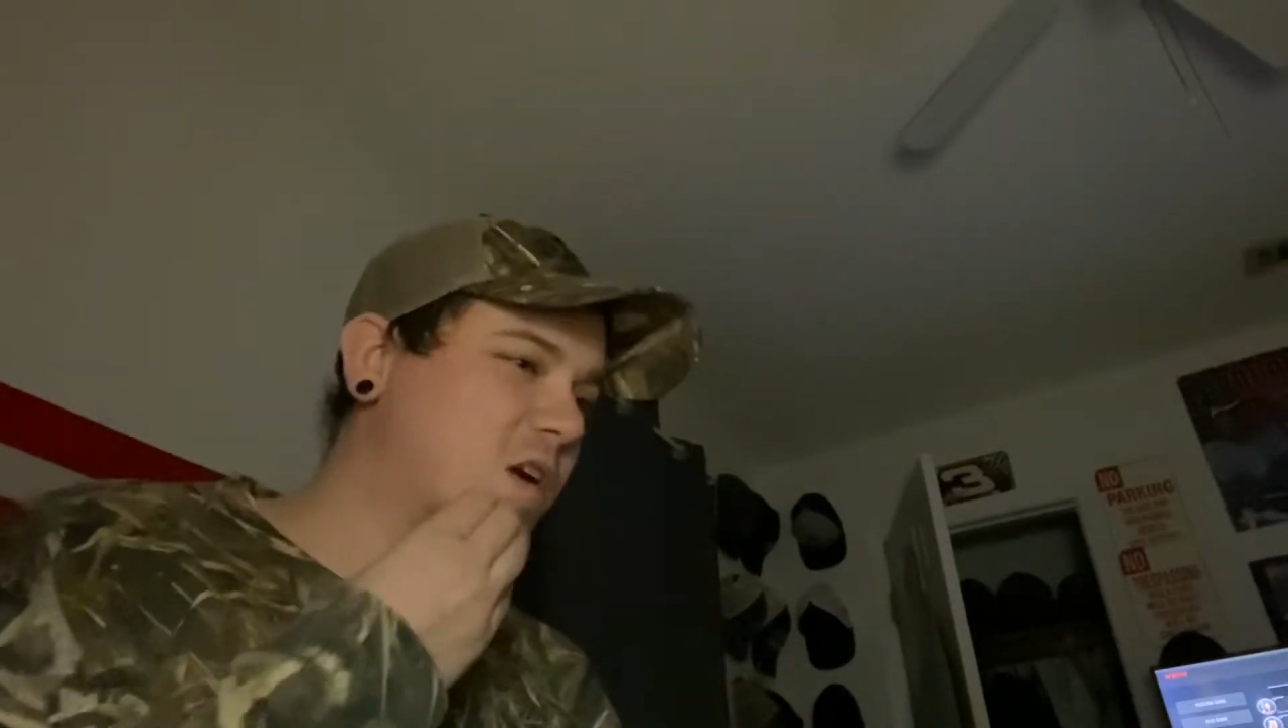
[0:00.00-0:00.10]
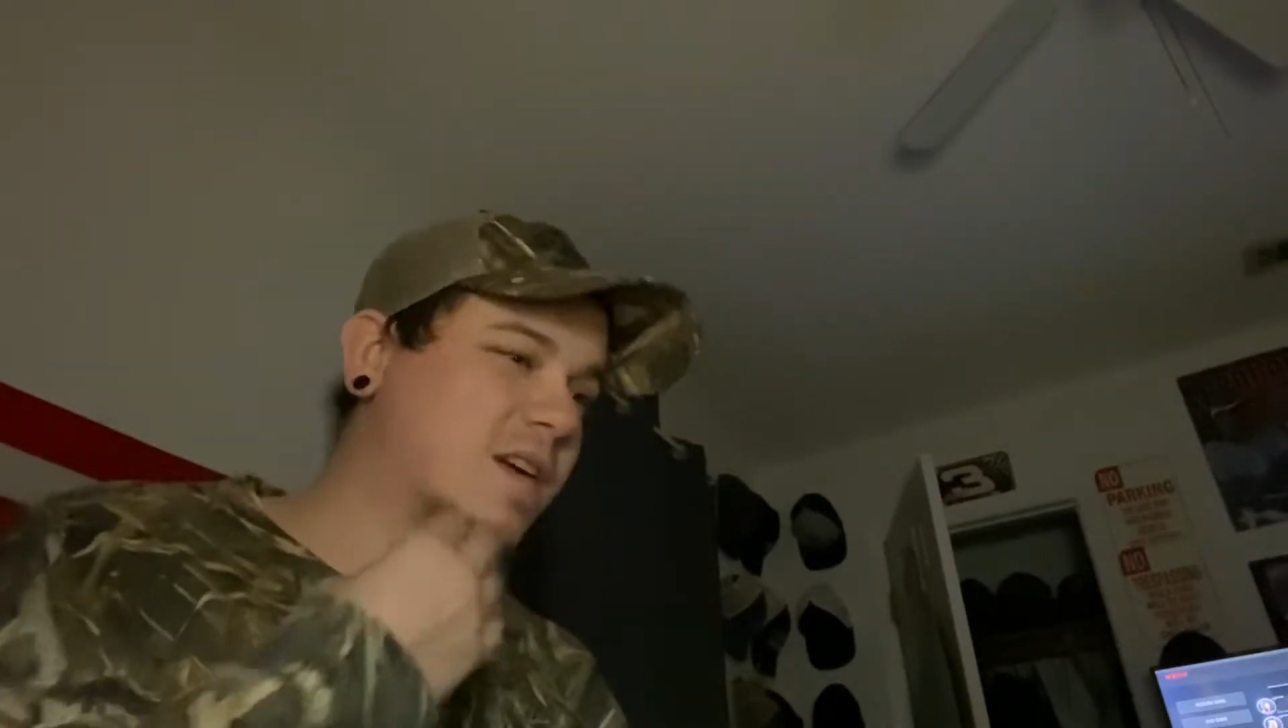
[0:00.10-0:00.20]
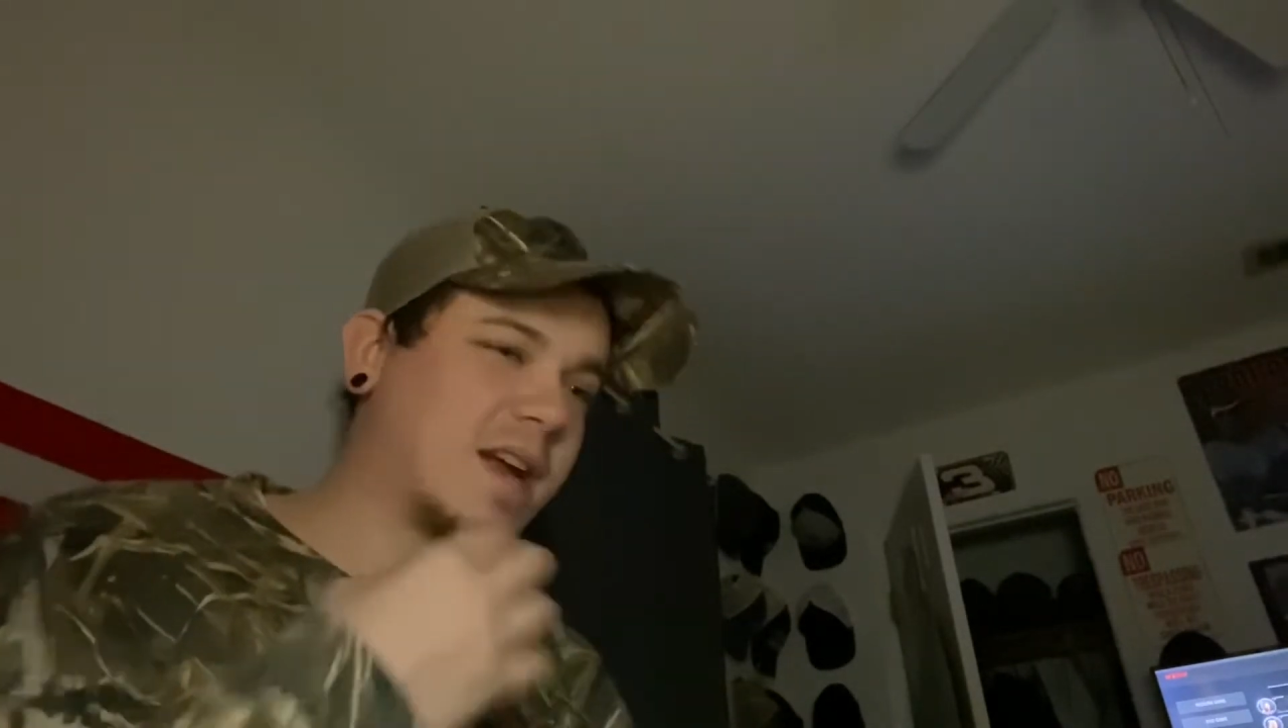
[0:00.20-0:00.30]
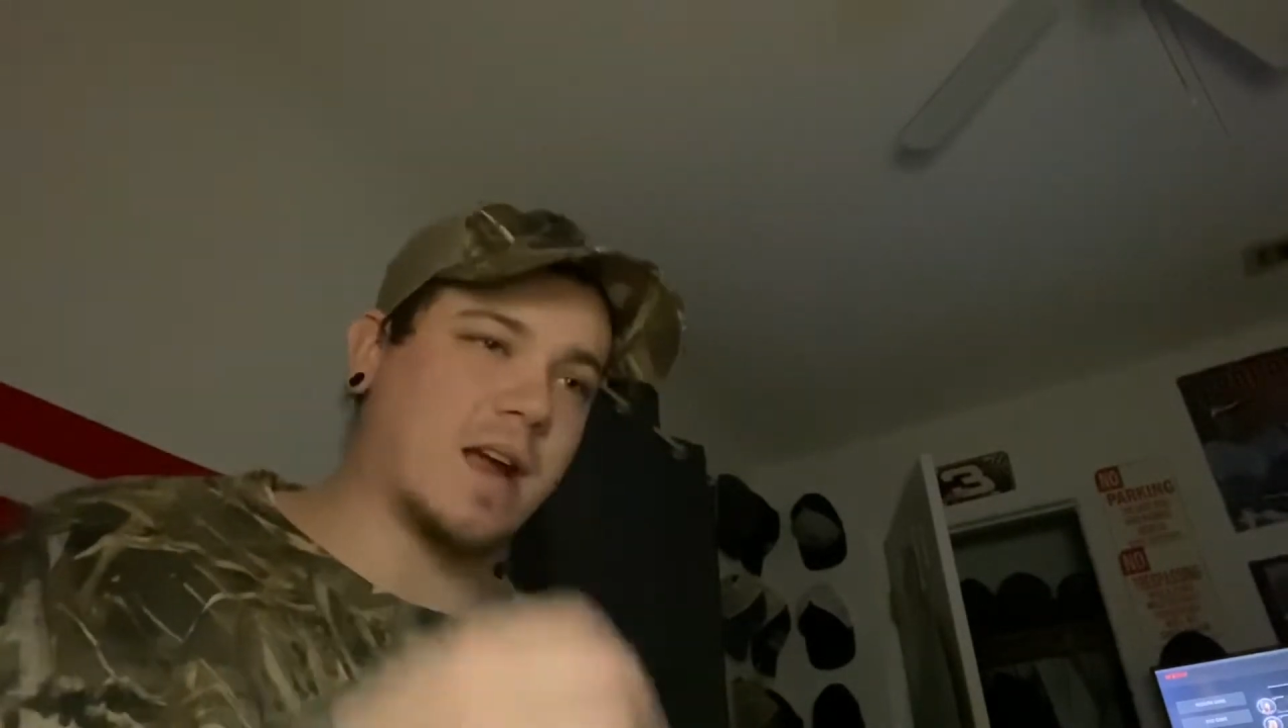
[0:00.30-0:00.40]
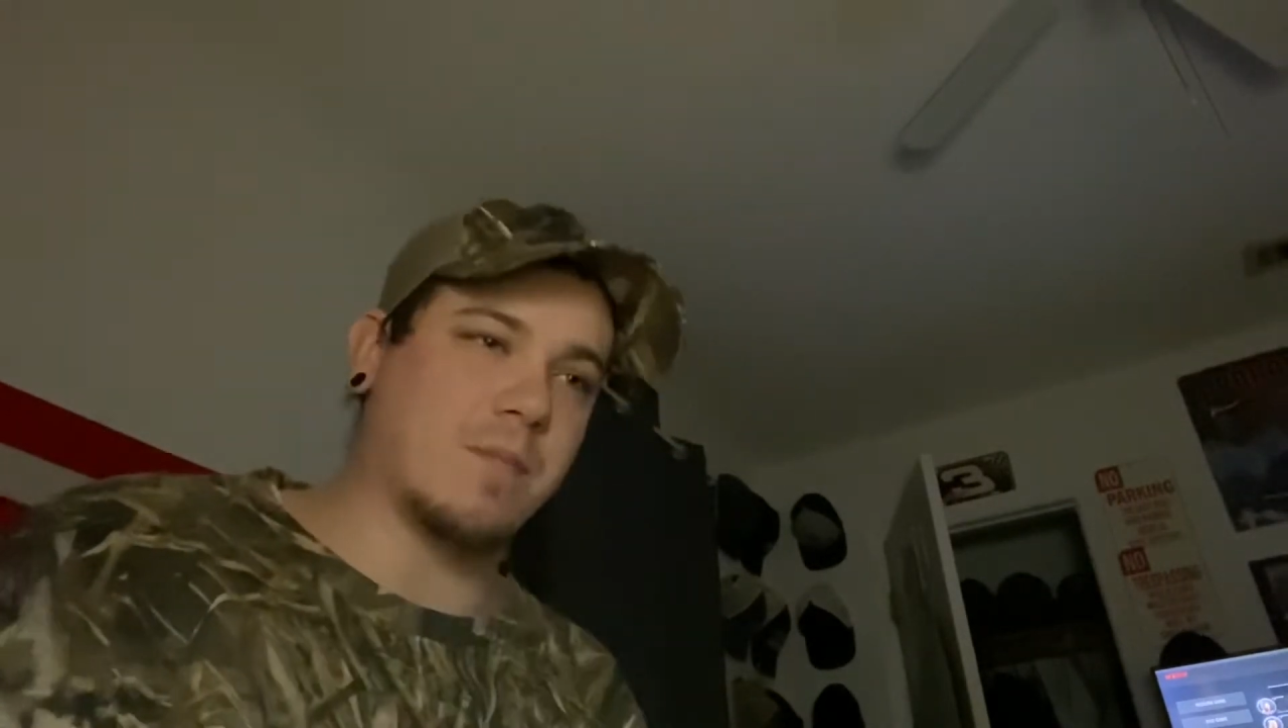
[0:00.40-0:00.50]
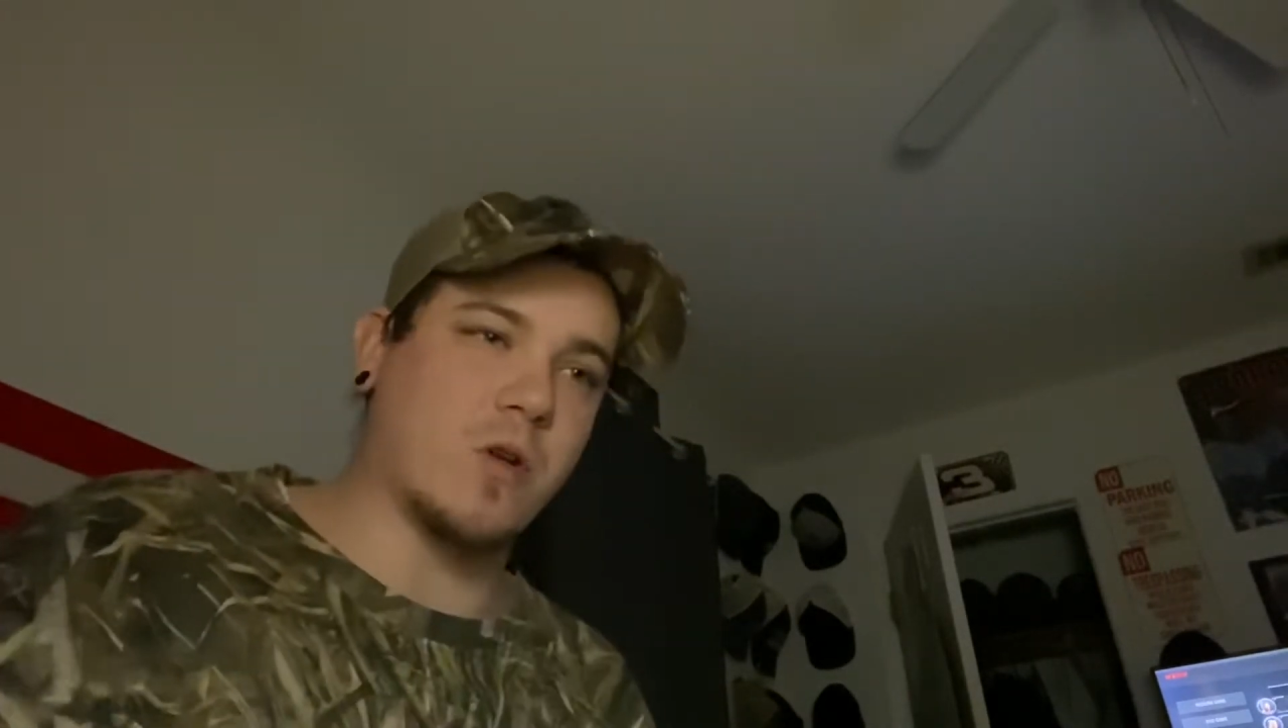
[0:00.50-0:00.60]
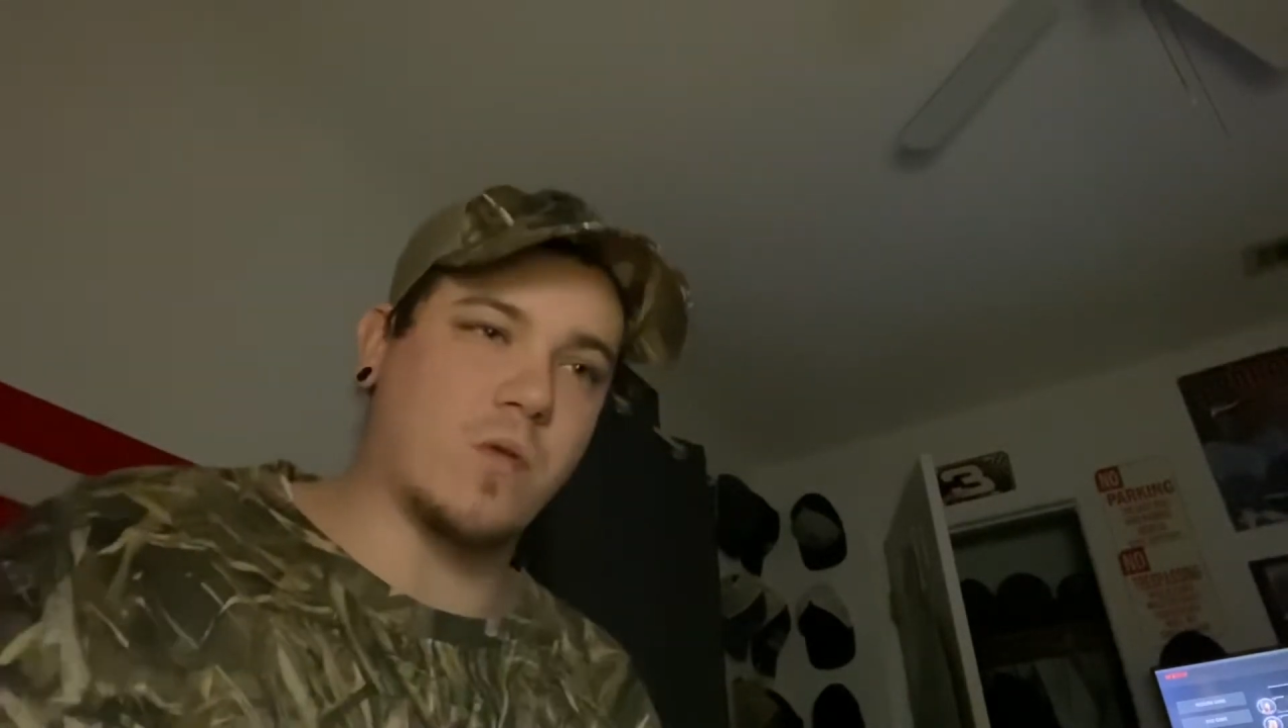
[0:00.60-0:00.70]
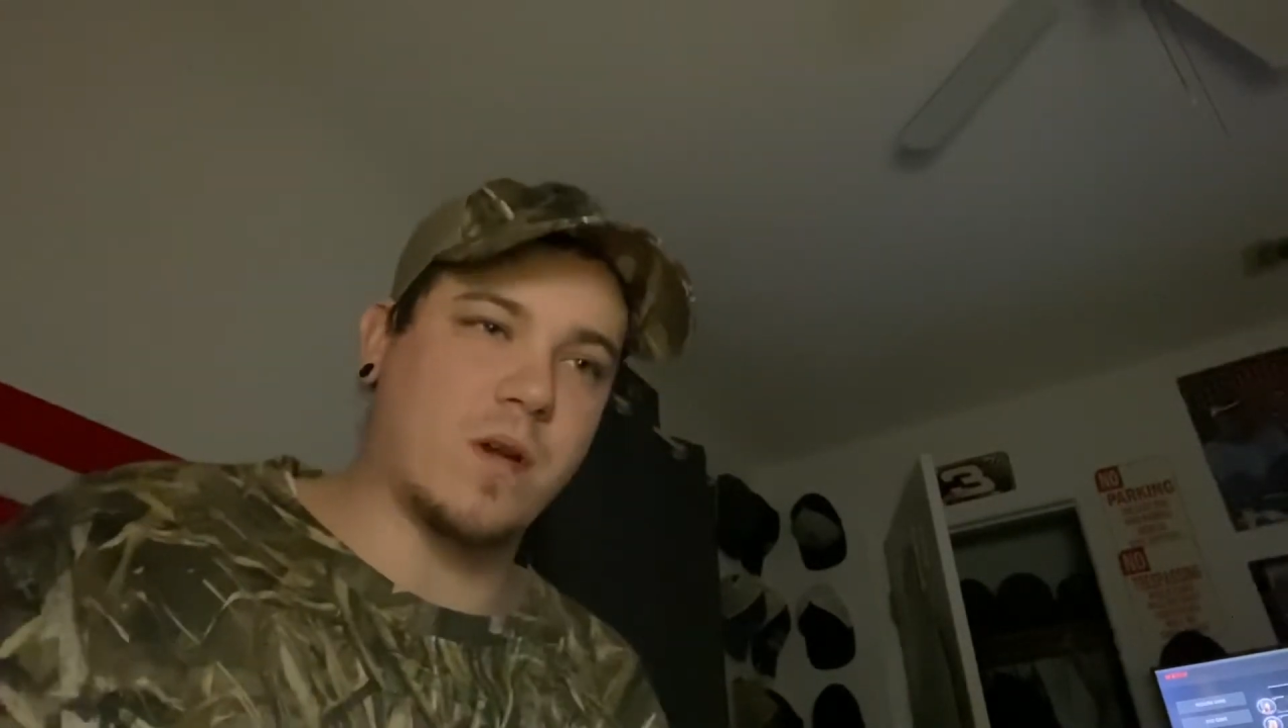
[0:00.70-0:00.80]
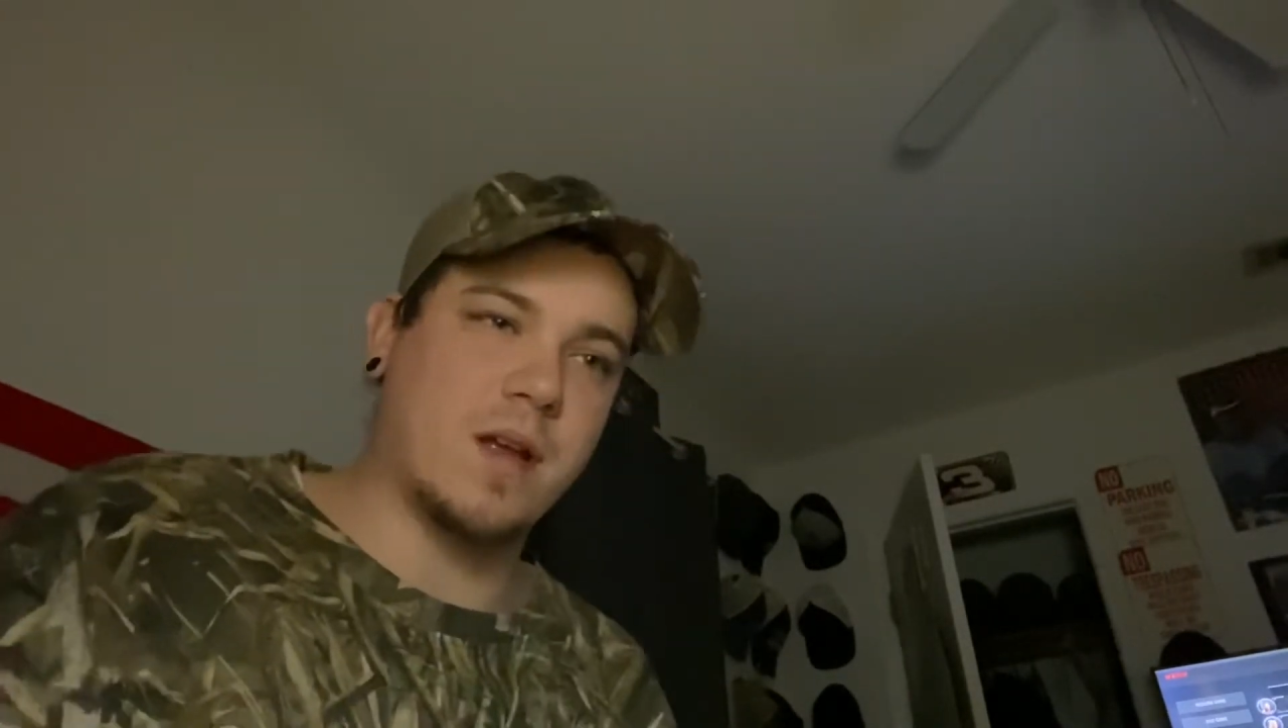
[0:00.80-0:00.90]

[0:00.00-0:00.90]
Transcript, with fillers: camo